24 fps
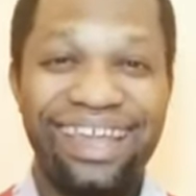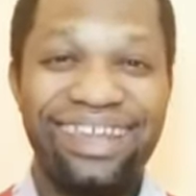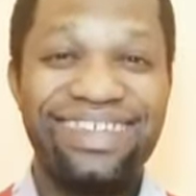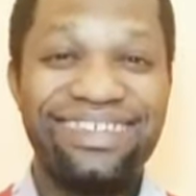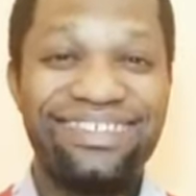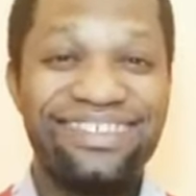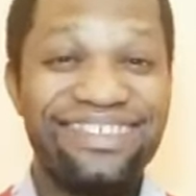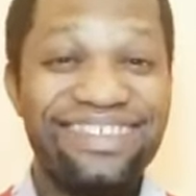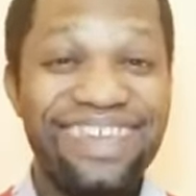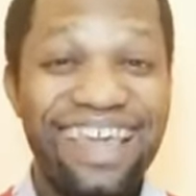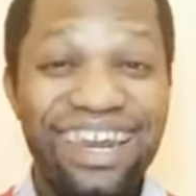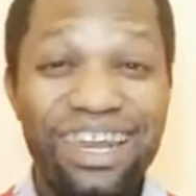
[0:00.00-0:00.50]

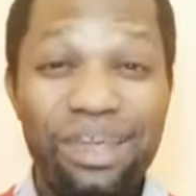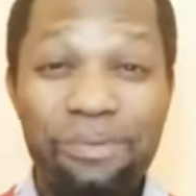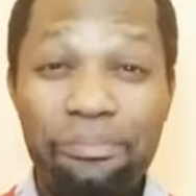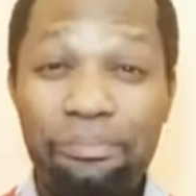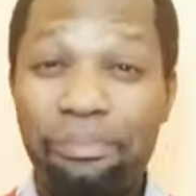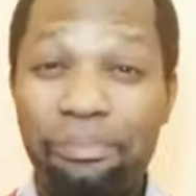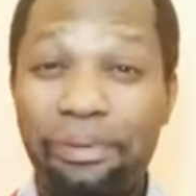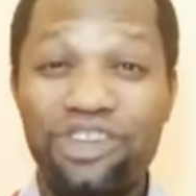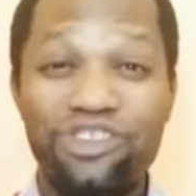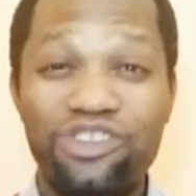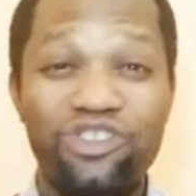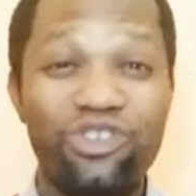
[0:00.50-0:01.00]
the
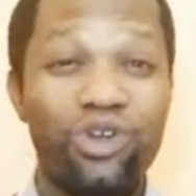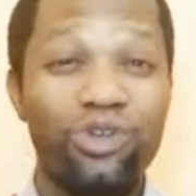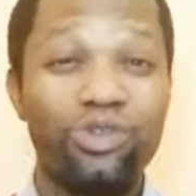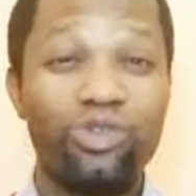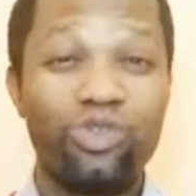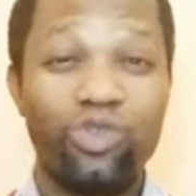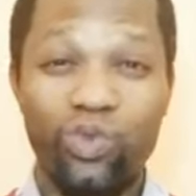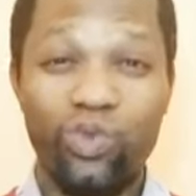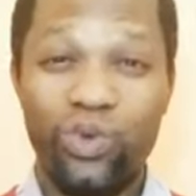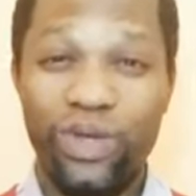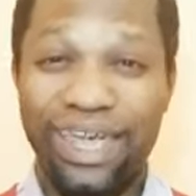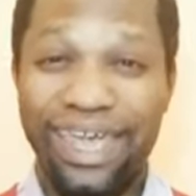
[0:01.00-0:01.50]
celebration
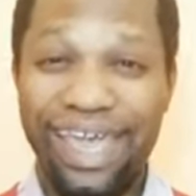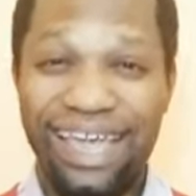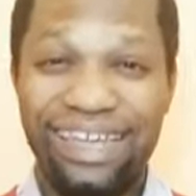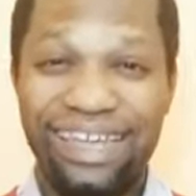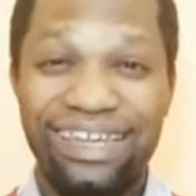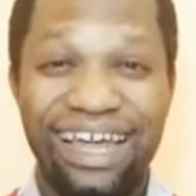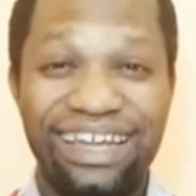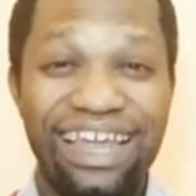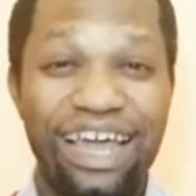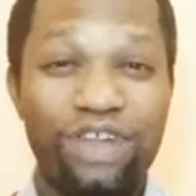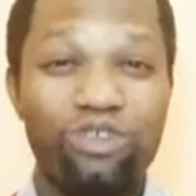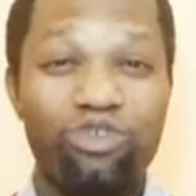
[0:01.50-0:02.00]

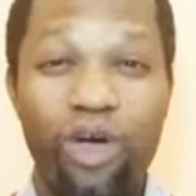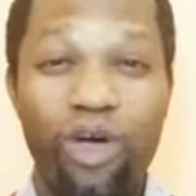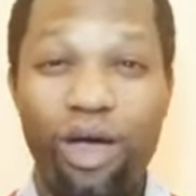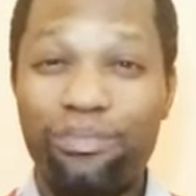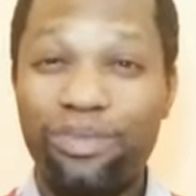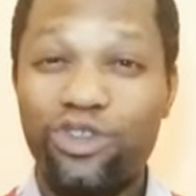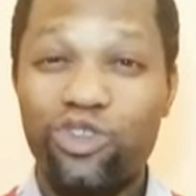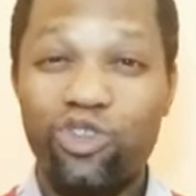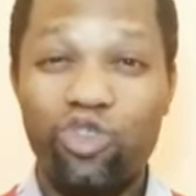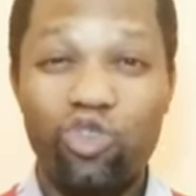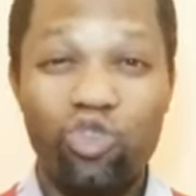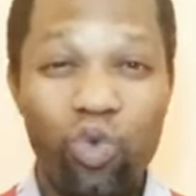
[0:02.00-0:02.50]
together that we'll
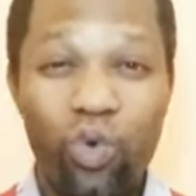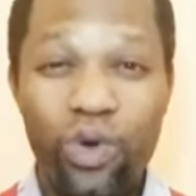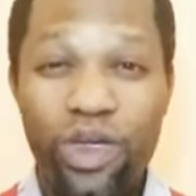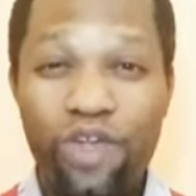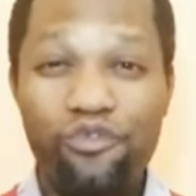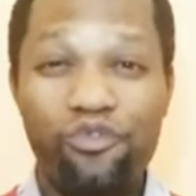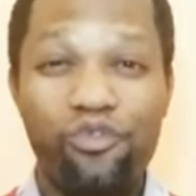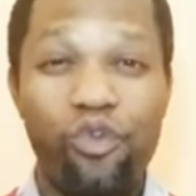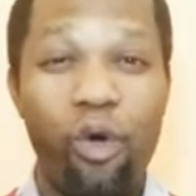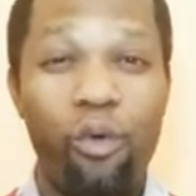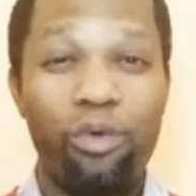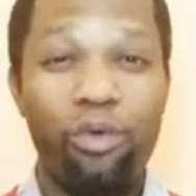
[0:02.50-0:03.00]
be doing
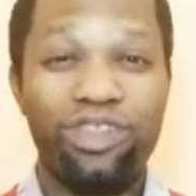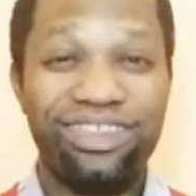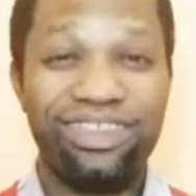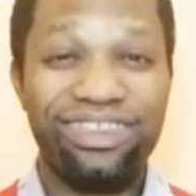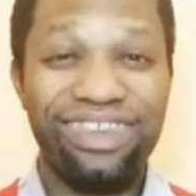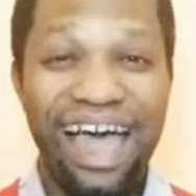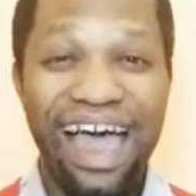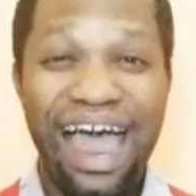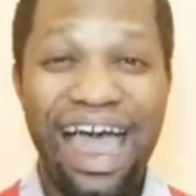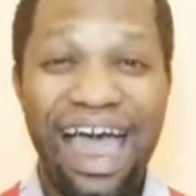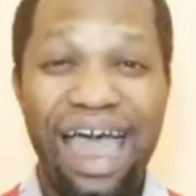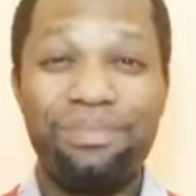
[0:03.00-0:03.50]
for
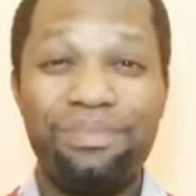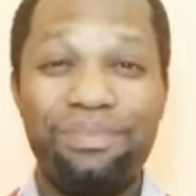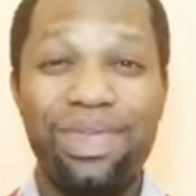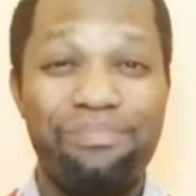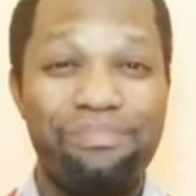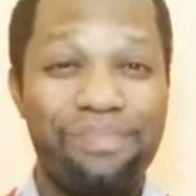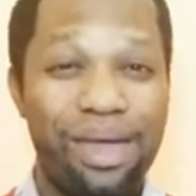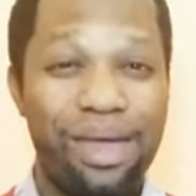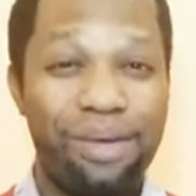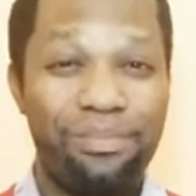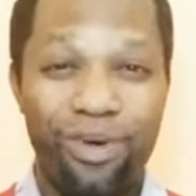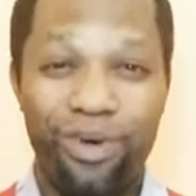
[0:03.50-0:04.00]
time
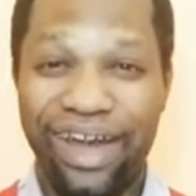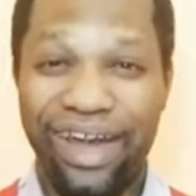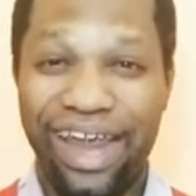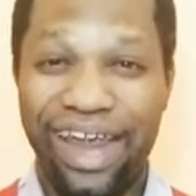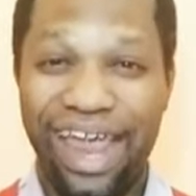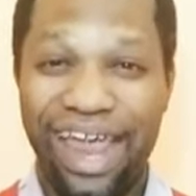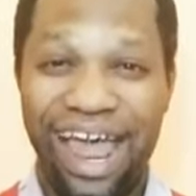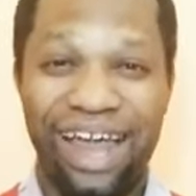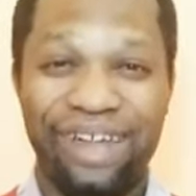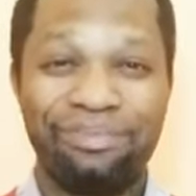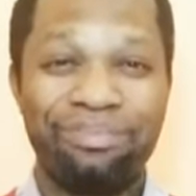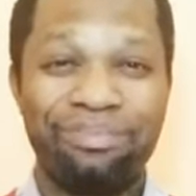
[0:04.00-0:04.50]

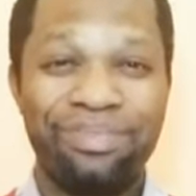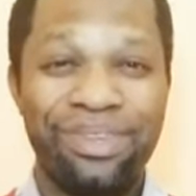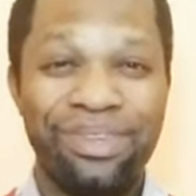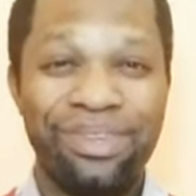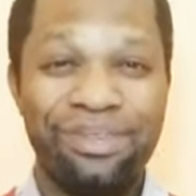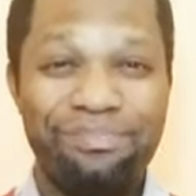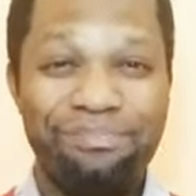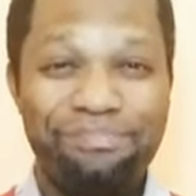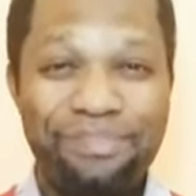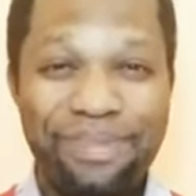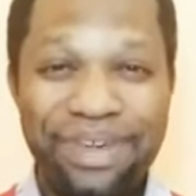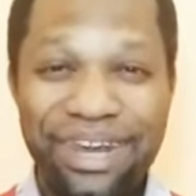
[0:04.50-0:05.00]
immemorial,
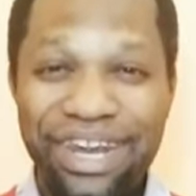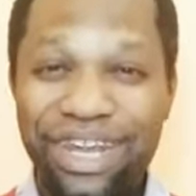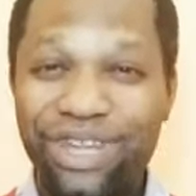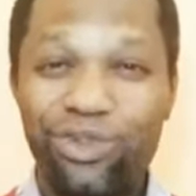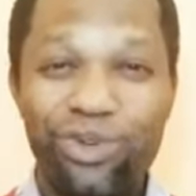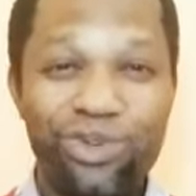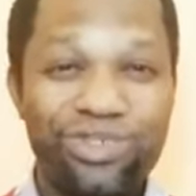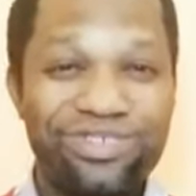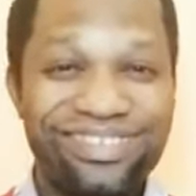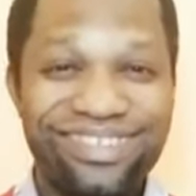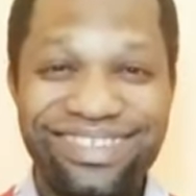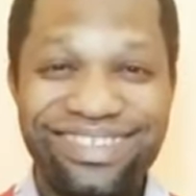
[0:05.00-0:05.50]
meaning
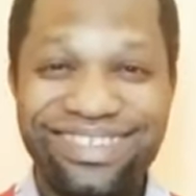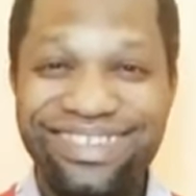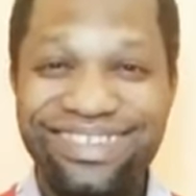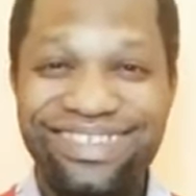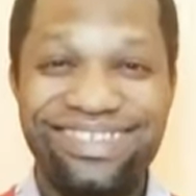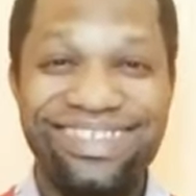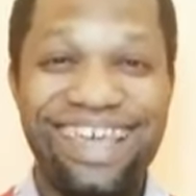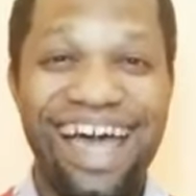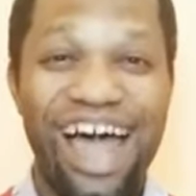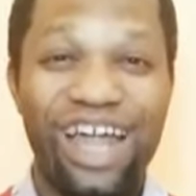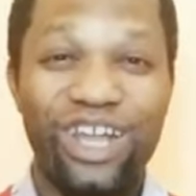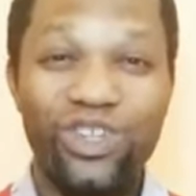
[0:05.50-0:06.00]
those
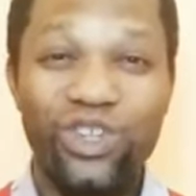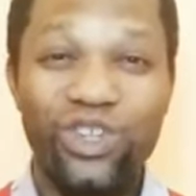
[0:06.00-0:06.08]
things are